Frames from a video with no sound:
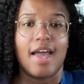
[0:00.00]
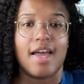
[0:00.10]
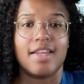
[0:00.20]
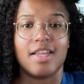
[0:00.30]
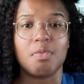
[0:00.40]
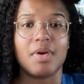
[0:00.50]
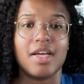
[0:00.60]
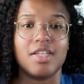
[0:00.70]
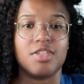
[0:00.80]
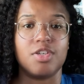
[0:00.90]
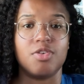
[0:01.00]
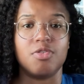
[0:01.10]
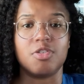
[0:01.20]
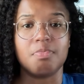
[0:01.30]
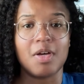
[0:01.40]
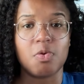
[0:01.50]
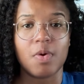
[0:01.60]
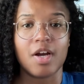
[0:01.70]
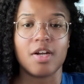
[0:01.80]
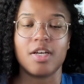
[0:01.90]
And then went into spin
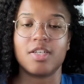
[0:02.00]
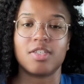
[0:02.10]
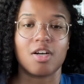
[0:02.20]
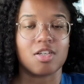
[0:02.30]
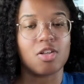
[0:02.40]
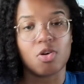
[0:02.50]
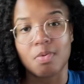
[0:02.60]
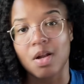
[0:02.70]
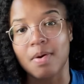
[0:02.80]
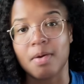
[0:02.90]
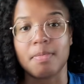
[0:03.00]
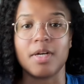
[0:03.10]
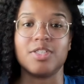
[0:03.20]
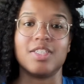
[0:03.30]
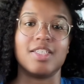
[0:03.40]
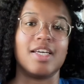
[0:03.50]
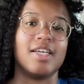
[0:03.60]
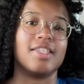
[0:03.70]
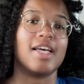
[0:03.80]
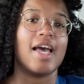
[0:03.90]
awareness, talked a little bit about
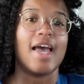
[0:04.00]
emergencies,